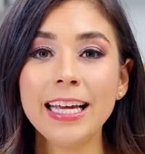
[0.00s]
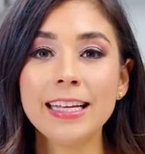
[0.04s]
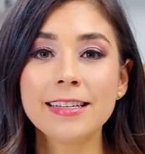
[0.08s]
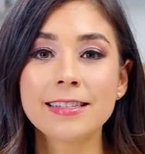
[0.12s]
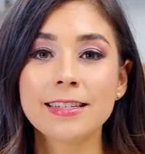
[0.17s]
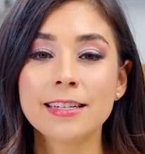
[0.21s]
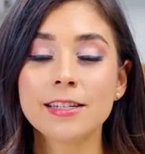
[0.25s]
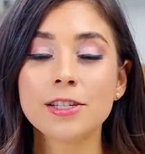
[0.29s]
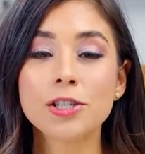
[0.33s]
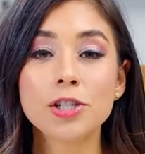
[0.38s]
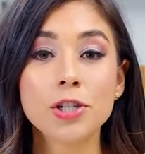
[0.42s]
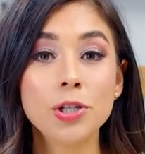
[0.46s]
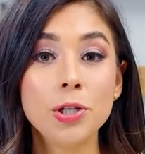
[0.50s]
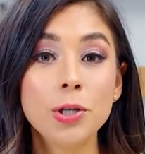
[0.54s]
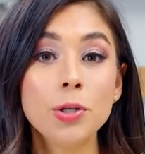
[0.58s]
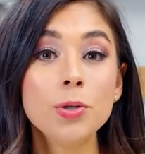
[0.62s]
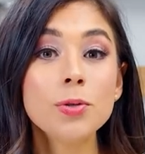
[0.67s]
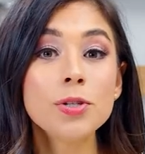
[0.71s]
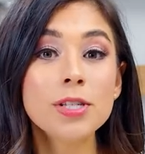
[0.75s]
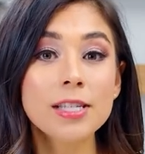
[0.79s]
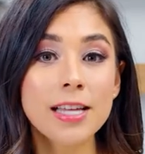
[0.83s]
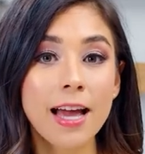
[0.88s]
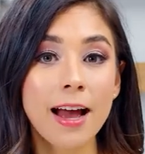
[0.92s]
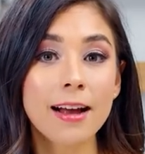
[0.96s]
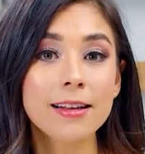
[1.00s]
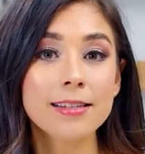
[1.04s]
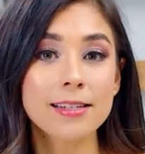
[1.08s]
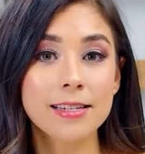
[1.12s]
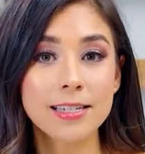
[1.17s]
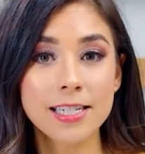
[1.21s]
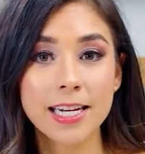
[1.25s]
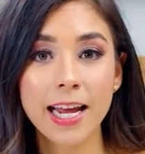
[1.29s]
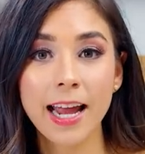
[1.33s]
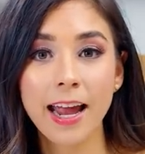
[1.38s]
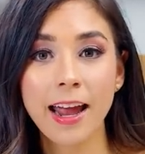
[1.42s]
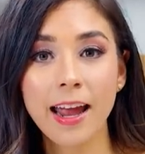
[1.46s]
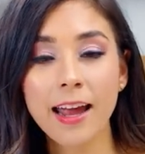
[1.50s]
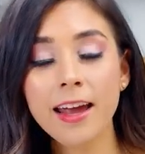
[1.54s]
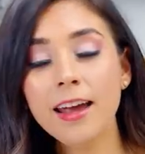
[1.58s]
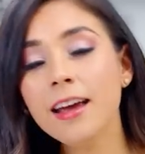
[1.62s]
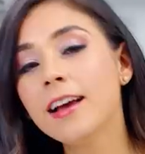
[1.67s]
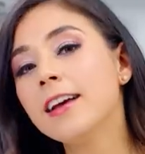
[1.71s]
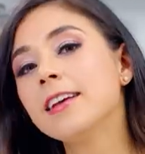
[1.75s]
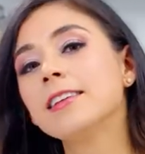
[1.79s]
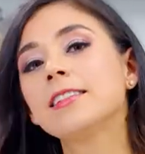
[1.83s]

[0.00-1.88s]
eat 2 snacks a day,